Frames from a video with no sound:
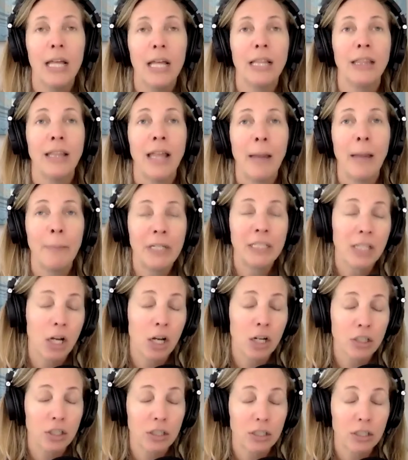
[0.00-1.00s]
let me
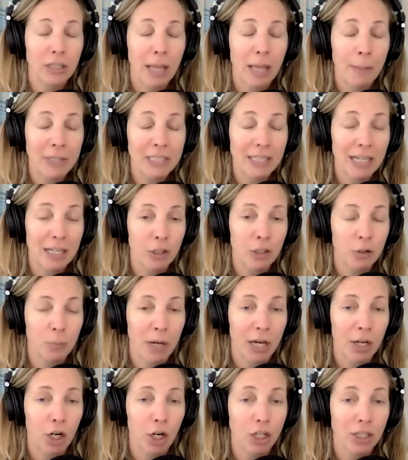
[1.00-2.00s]
tell you
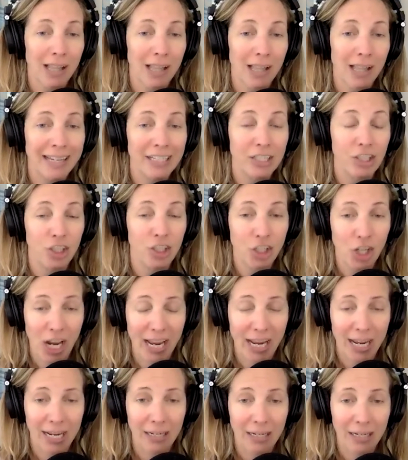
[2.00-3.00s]
about our client,
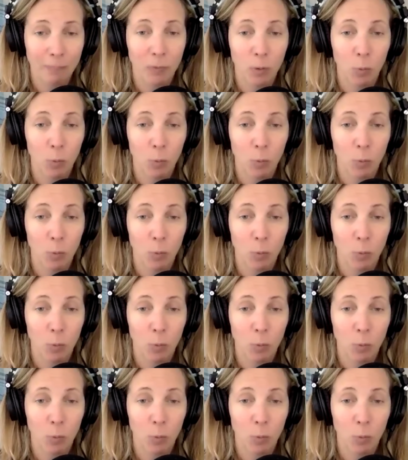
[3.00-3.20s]
Jane.